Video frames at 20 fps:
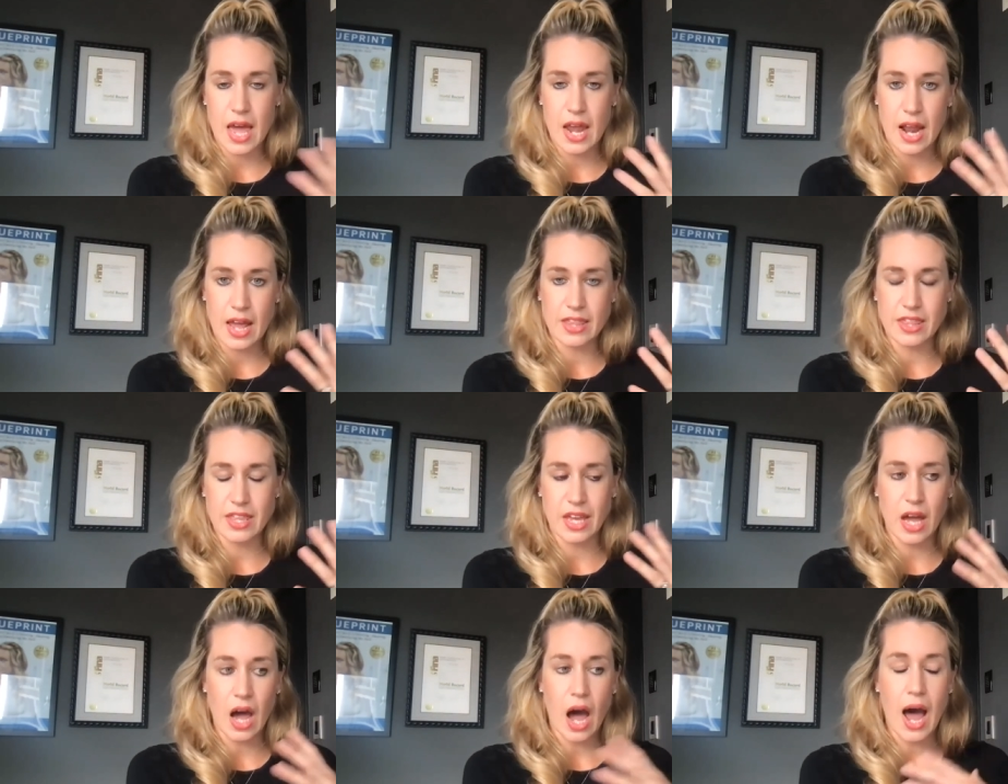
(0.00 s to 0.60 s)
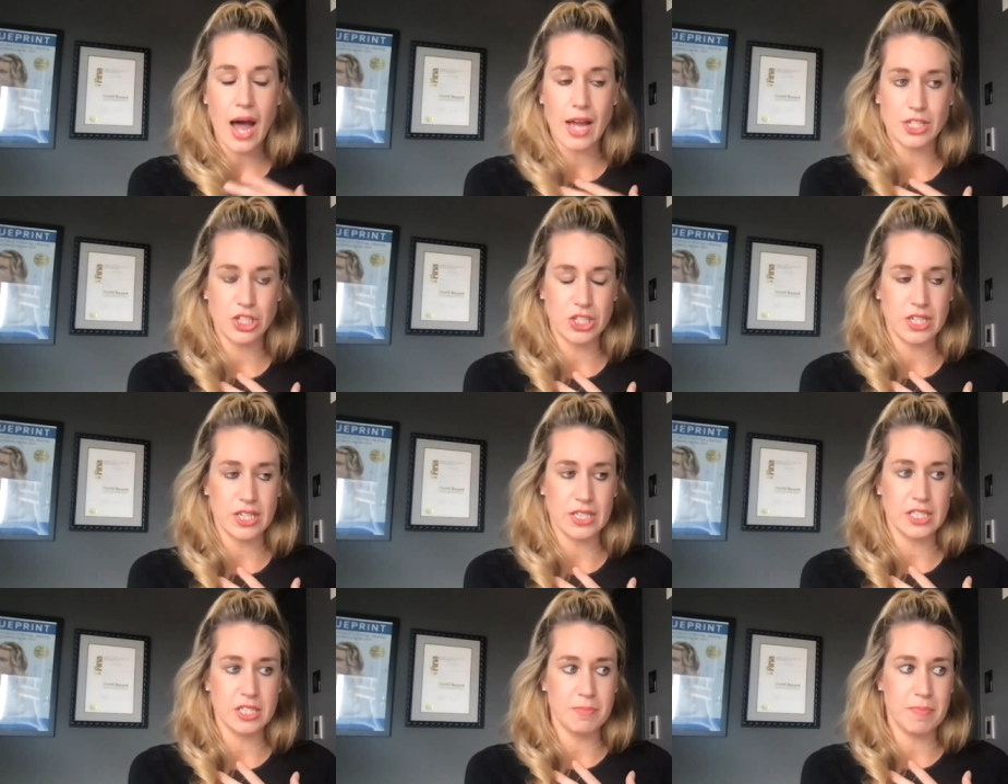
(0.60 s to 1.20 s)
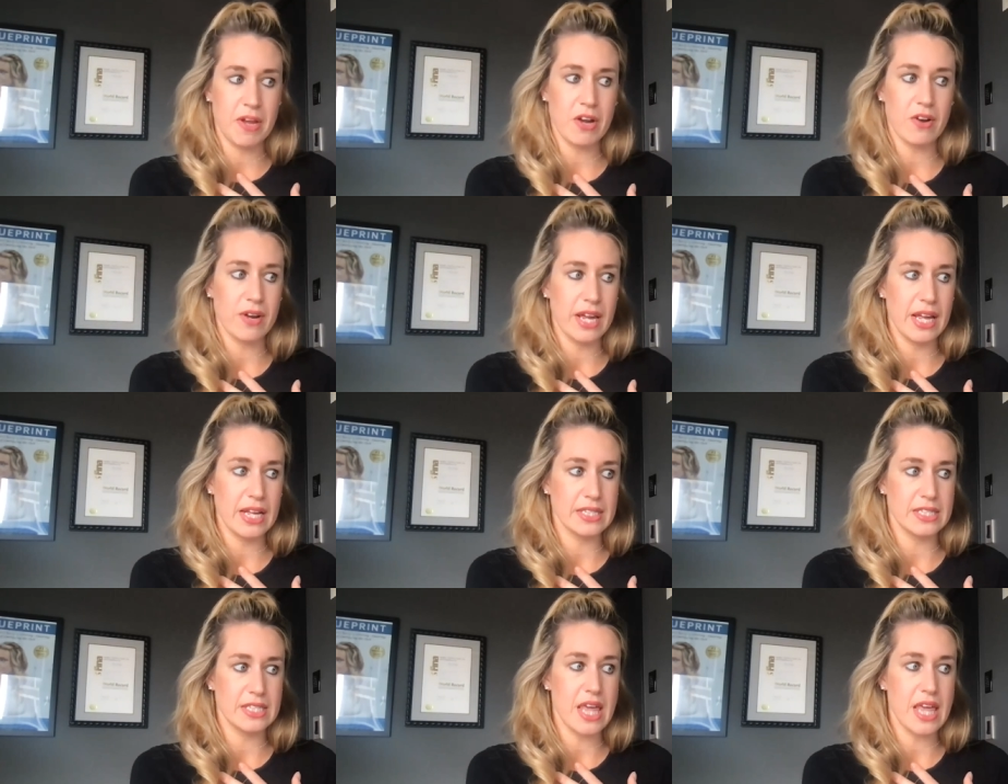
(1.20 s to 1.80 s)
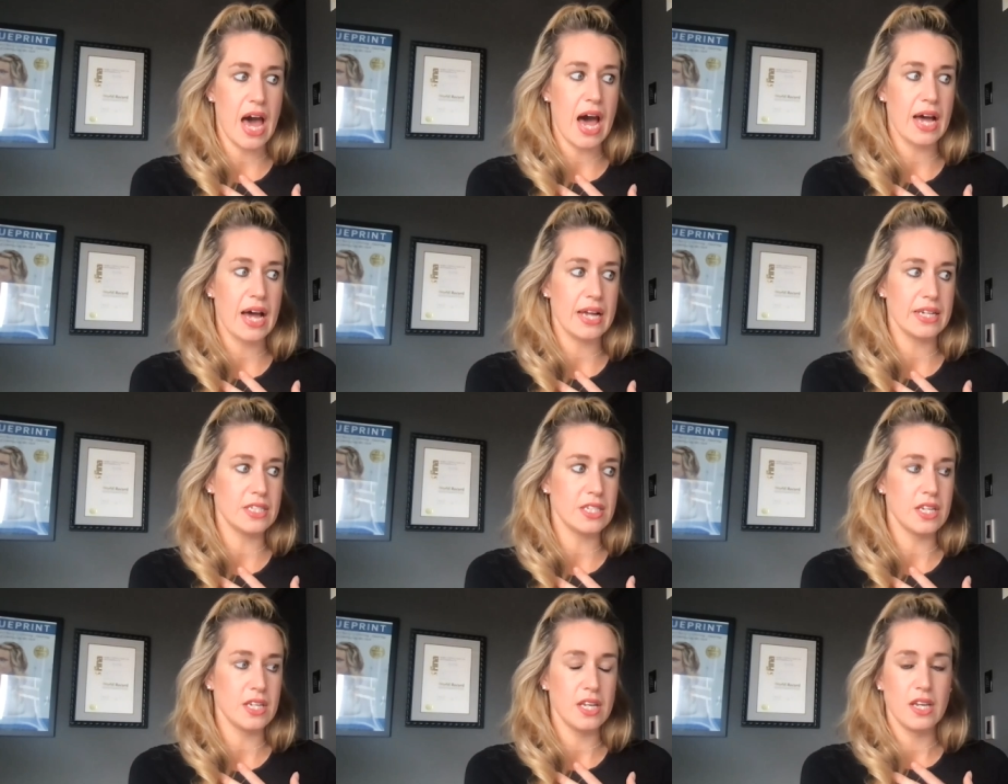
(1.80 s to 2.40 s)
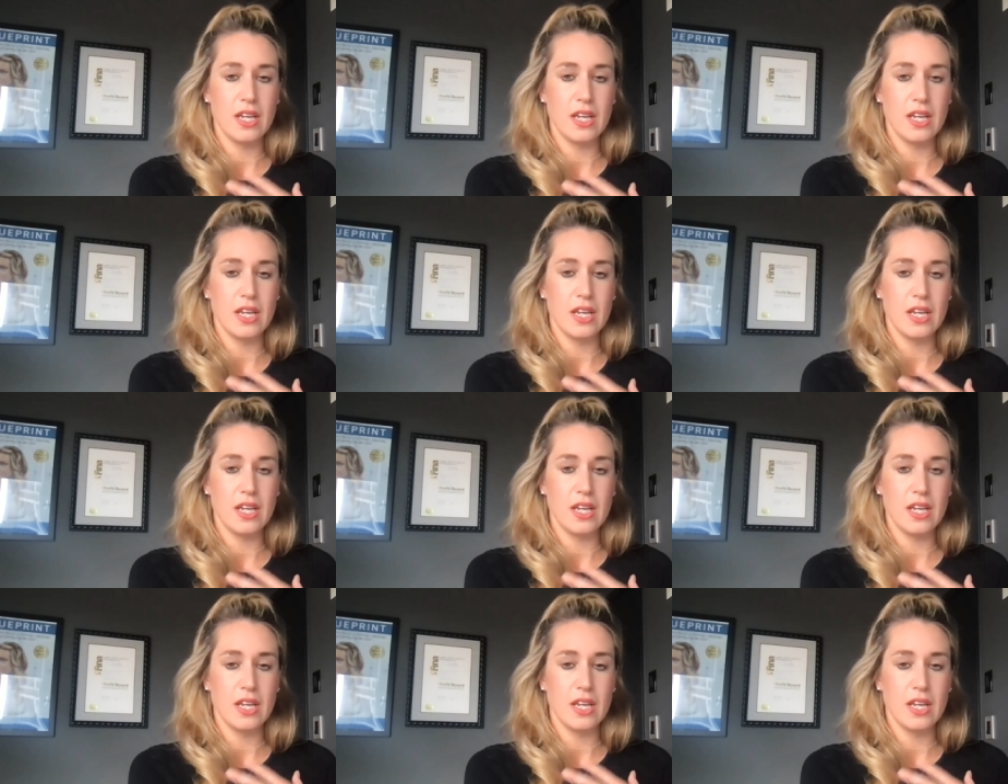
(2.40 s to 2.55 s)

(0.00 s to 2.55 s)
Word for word: And I think I just experienced that